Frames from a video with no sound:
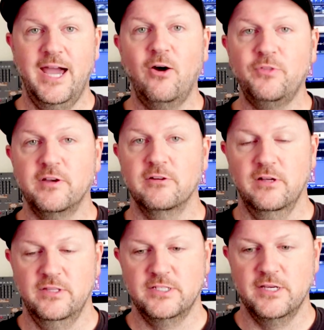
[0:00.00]
out there
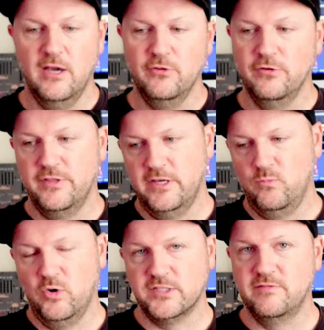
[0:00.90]
on this other than what's